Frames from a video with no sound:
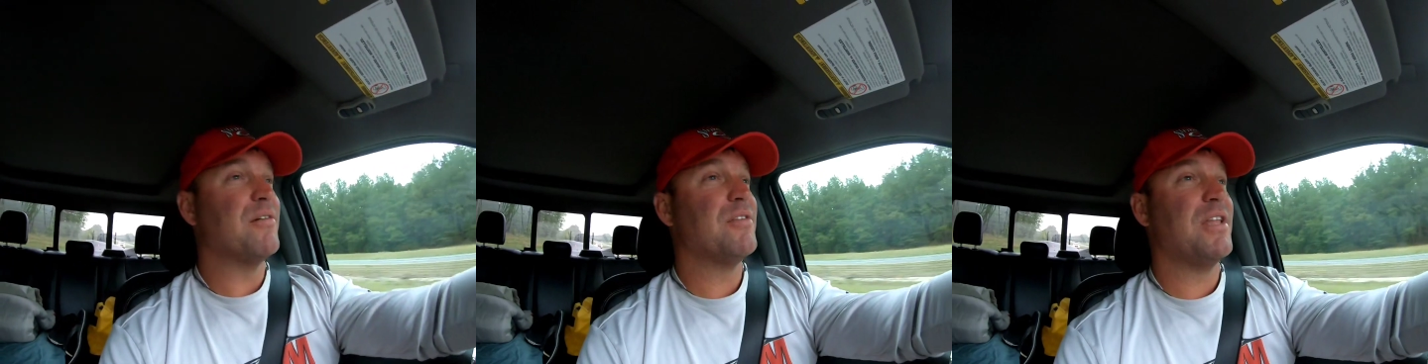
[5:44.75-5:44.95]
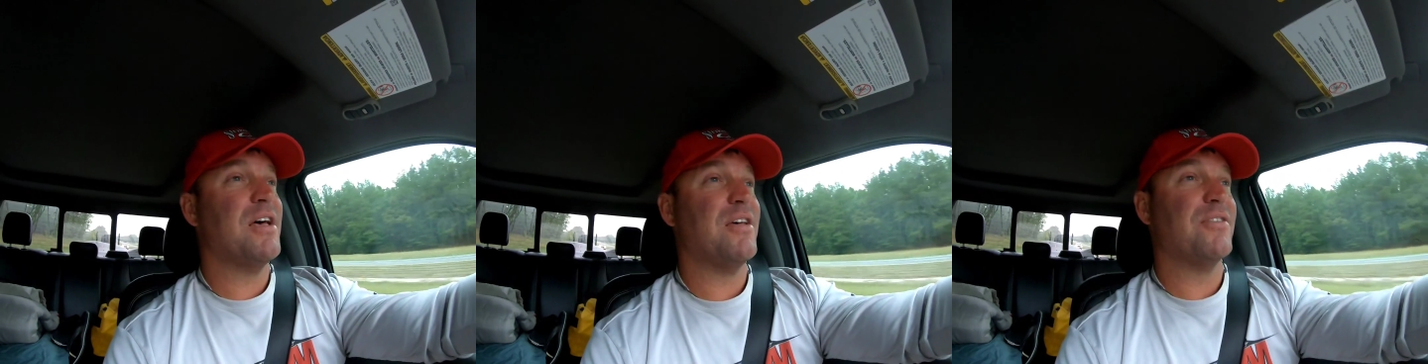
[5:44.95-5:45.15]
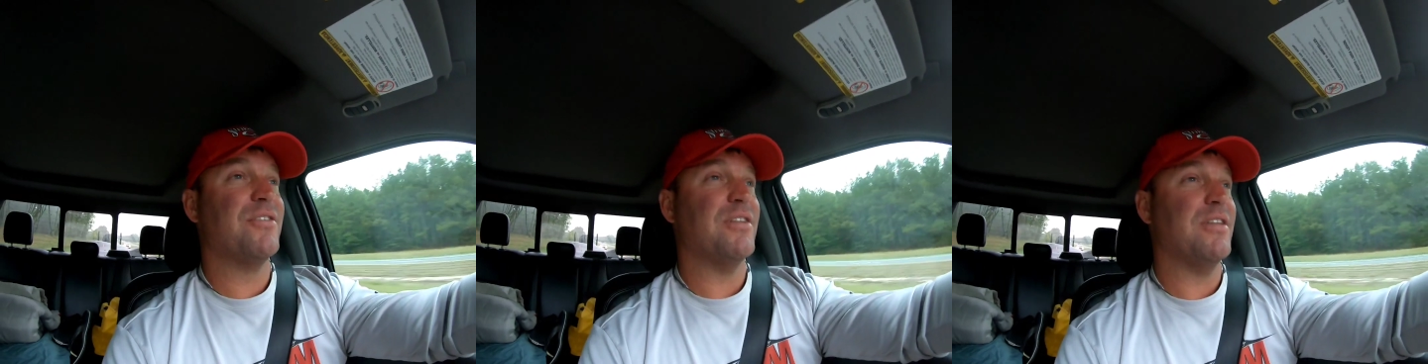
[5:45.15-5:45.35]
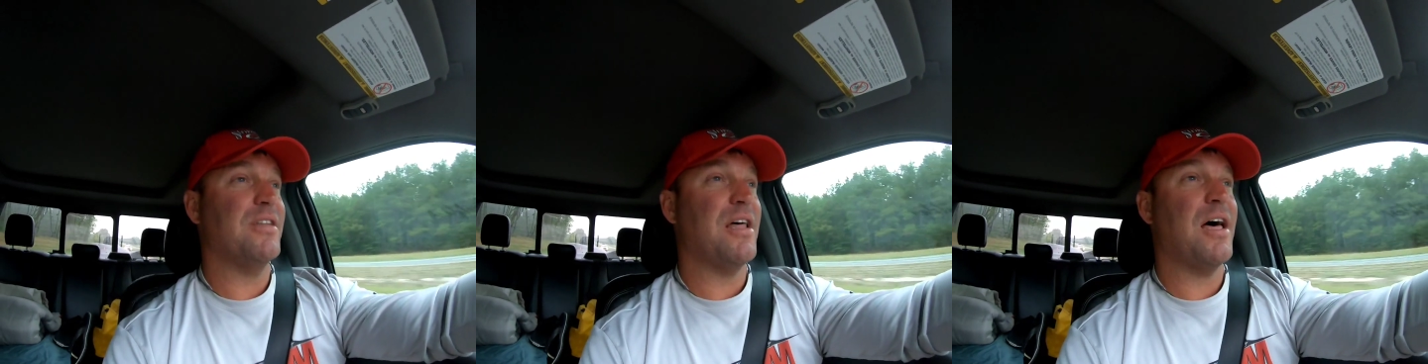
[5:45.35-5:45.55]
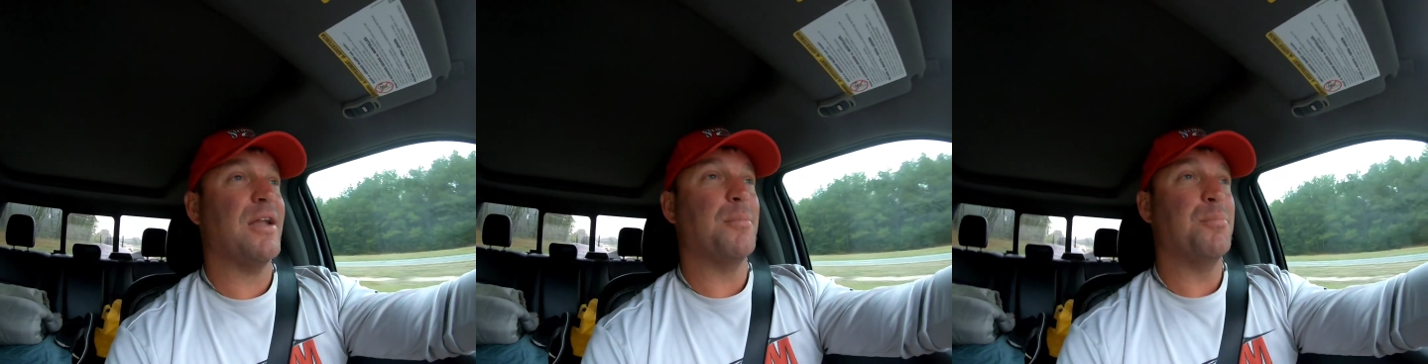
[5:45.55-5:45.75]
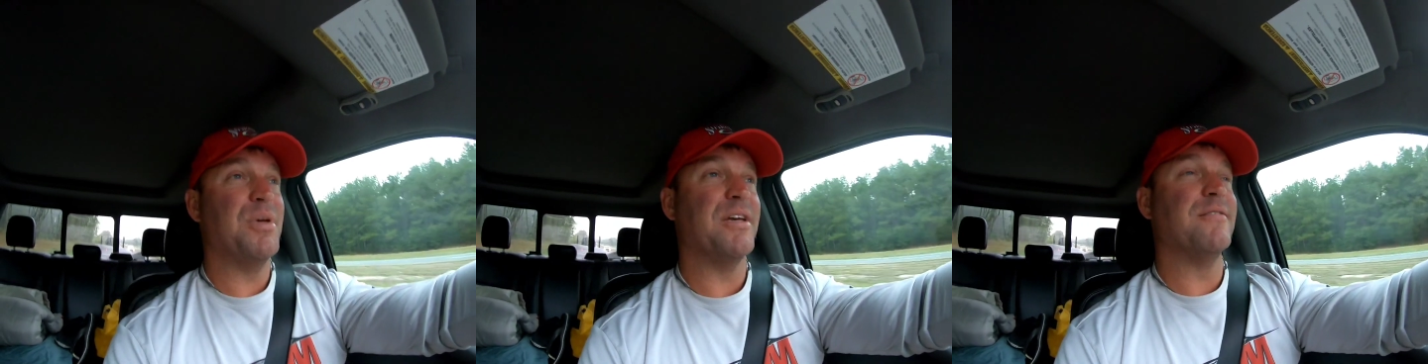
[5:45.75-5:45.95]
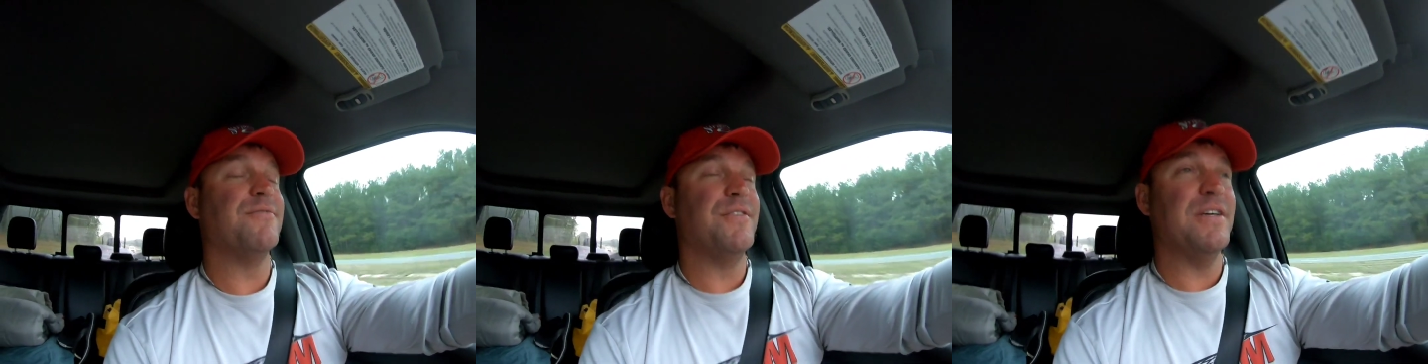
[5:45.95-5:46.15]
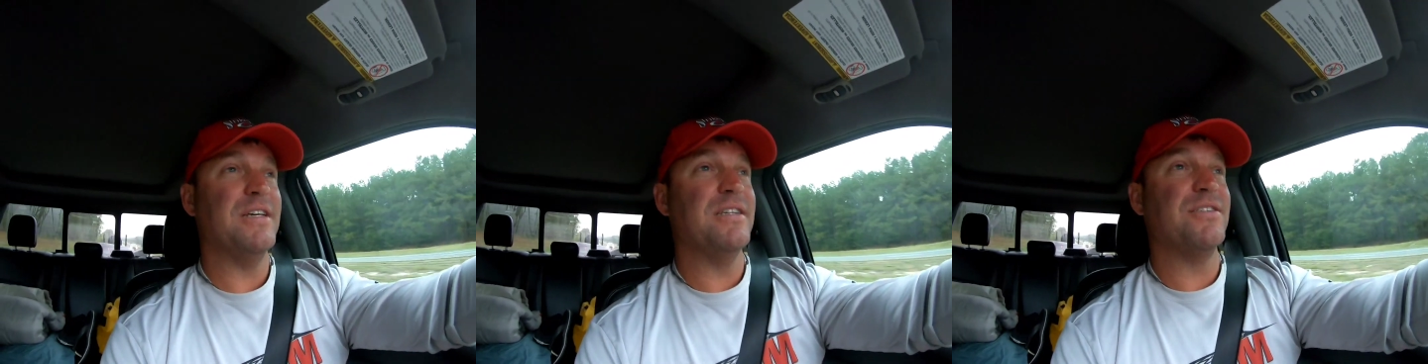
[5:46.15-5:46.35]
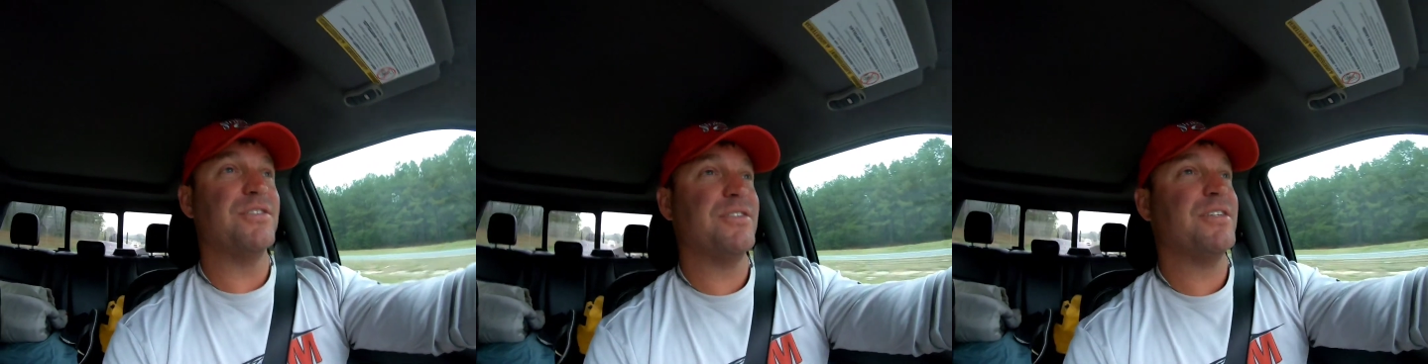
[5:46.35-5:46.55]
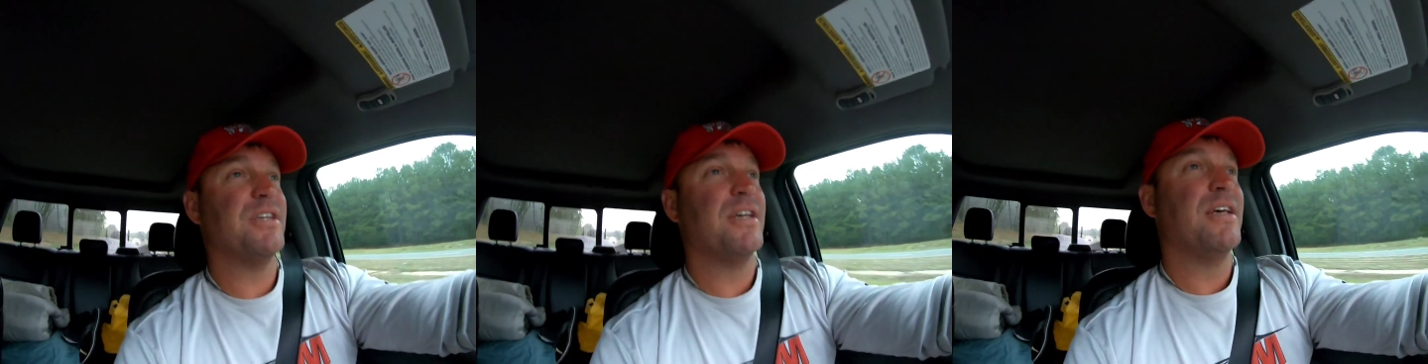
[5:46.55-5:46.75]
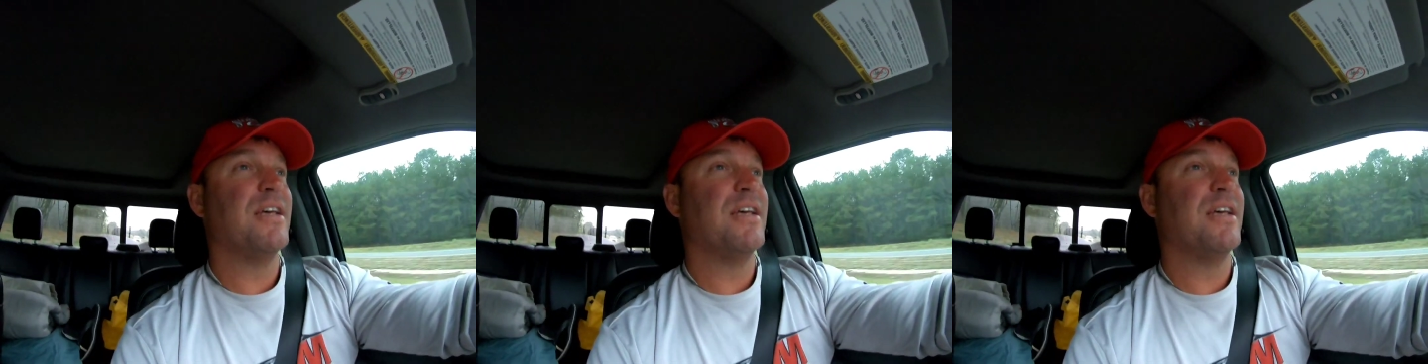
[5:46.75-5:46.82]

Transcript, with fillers: I've lost a lot of big fish.